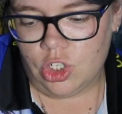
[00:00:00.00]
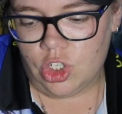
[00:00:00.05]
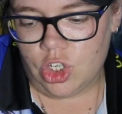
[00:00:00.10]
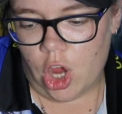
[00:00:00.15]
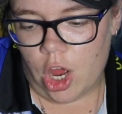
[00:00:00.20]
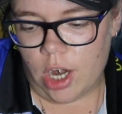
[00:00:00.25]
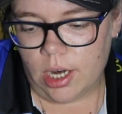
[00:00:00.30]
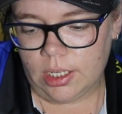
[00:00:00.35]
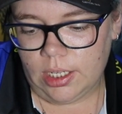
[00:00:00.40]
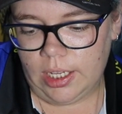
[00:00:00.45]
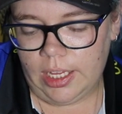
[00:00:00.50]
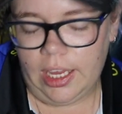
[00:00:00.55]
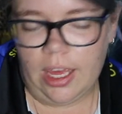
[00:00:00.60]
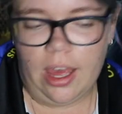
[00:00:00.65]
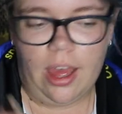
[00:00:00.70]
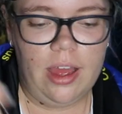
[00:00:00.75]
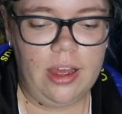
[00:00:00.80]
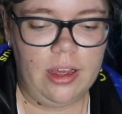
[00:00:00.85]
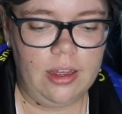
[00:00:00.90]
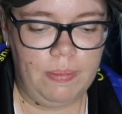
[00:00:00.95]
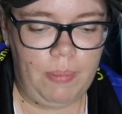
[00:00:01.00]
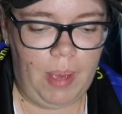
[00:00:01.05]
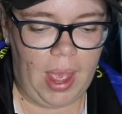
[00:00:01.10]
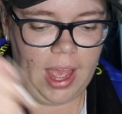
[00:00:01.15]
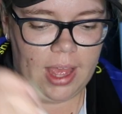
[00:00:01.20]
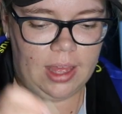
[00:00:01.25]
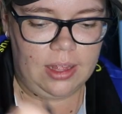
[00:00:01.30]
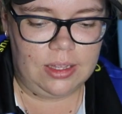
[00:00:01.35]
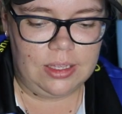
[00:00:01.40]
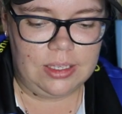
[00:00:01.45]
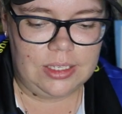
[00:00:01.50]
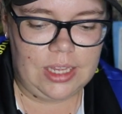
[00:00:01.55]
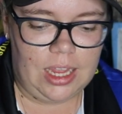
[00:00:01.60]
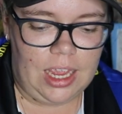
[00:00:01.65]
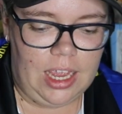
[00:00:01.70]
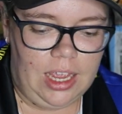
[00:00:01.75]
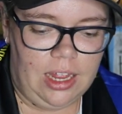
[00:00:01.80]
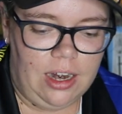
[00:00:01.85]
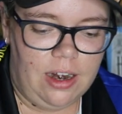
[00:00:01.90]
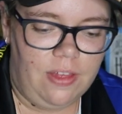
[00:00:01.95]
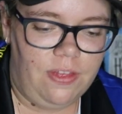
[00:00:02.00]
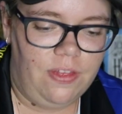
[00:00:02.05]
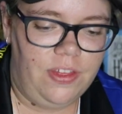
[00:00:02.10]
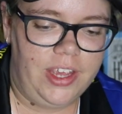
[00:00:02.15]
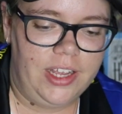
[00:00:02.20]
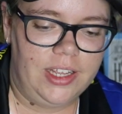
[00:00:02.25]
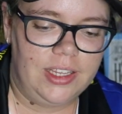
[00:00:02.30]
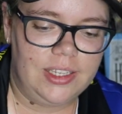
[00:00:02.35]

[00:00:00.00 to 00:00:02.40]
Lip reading: journaling pens in the